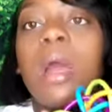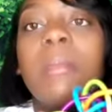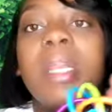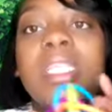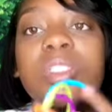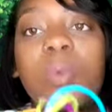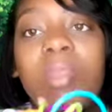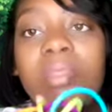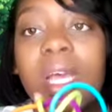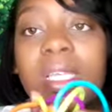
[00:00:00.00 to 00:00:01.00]
but it's
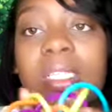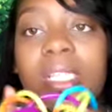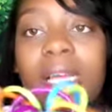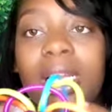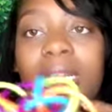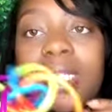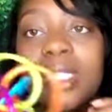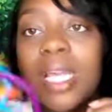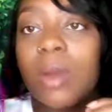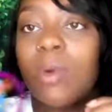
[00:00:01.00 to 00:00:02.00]
with us. It
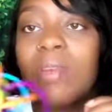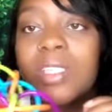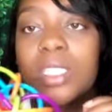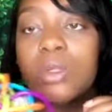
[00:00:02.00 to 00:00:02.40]
is like one of his